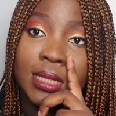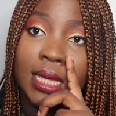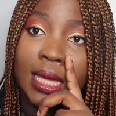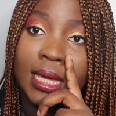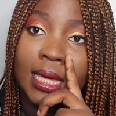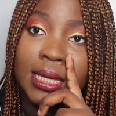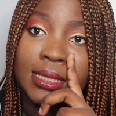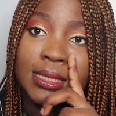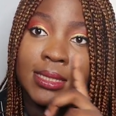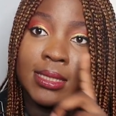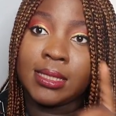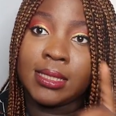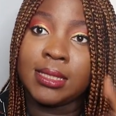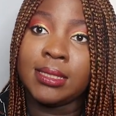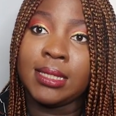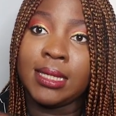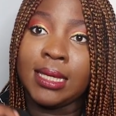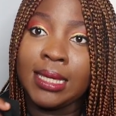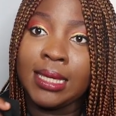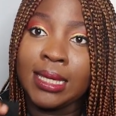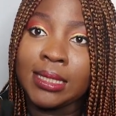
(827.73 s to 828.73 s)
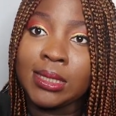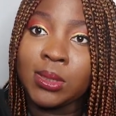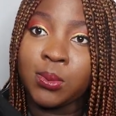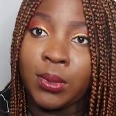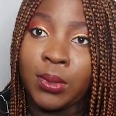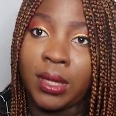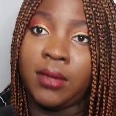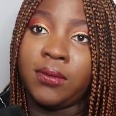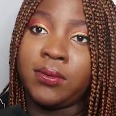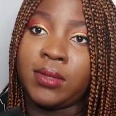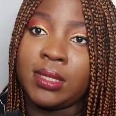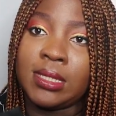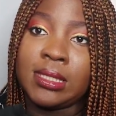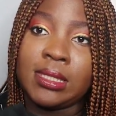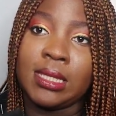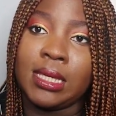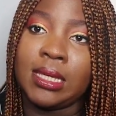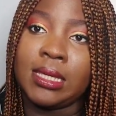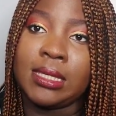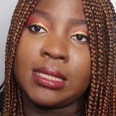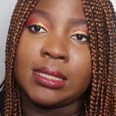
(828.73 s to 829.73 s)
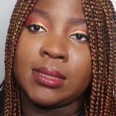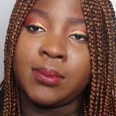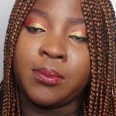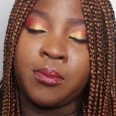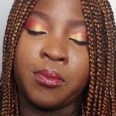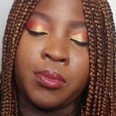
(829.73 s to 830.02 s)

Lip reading: guys. The heat wave these days.